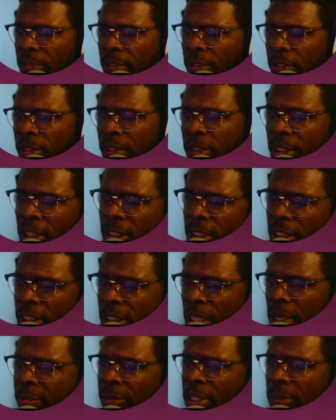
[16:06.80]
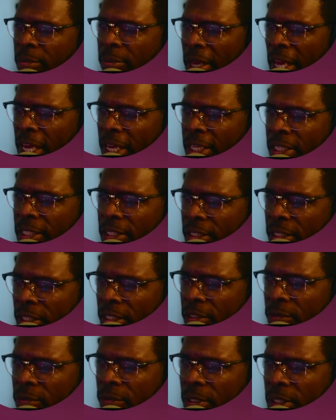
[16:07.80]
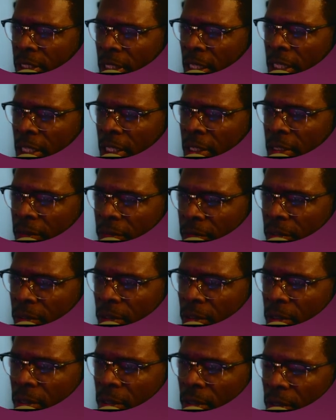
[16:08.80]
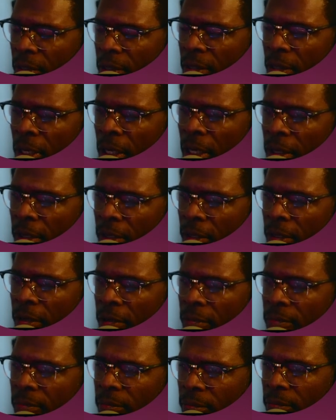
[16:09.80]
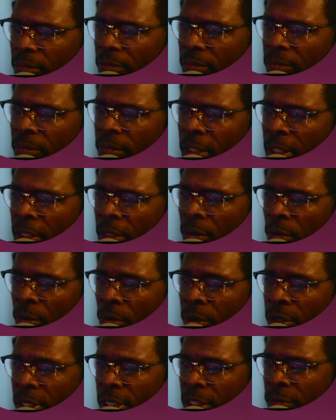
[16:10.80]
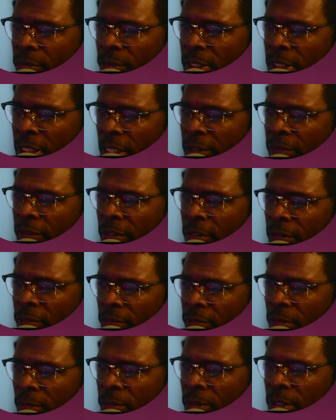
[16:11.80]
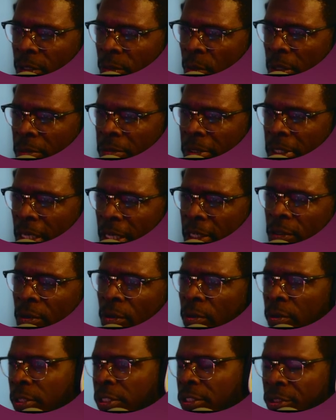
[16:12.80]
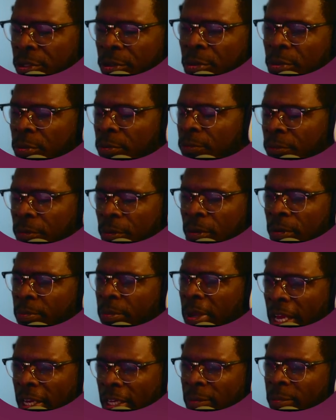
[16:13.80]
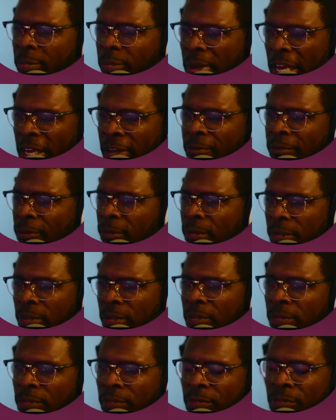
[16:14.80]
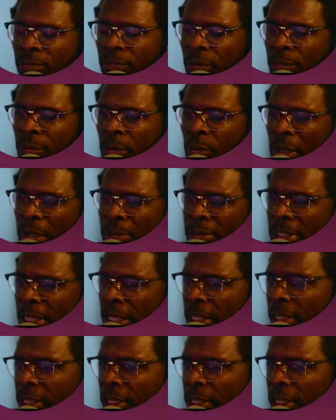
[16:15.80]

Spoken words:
this is how many packets it's received, or it's receiving from this website, going to and forth, back and forth from the website,